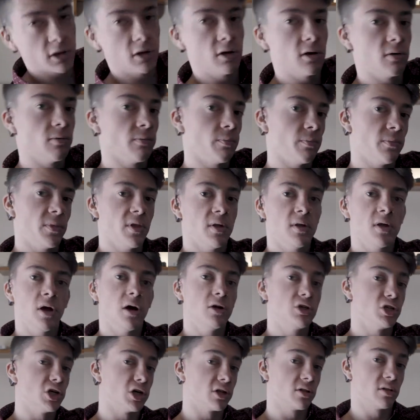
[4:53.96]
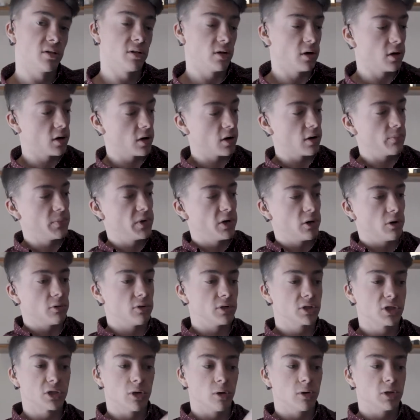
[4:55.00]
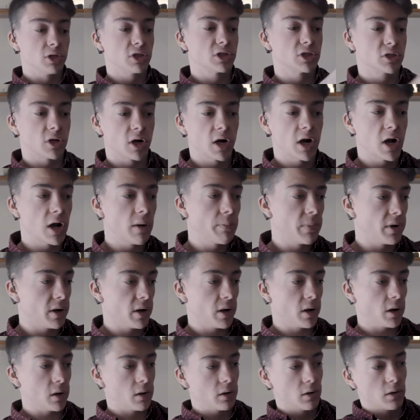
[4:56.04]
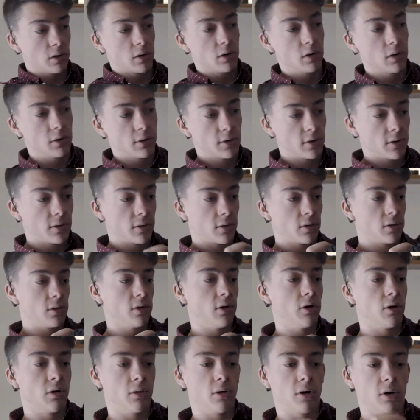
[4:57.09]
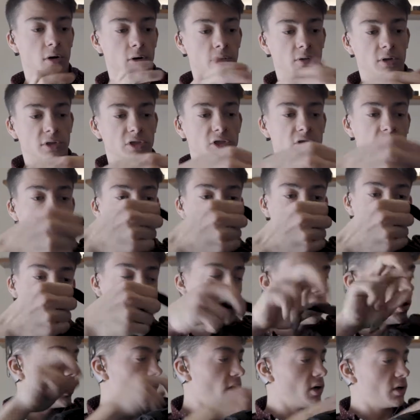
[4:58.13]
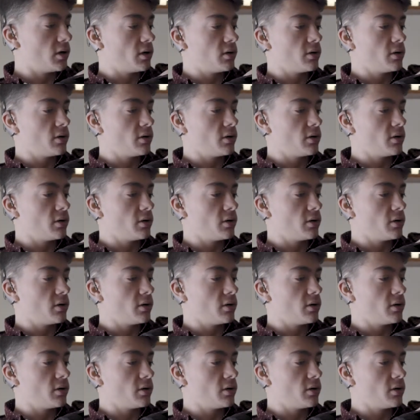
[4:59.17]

to adjust the shoulder strap and you know, the strap right here.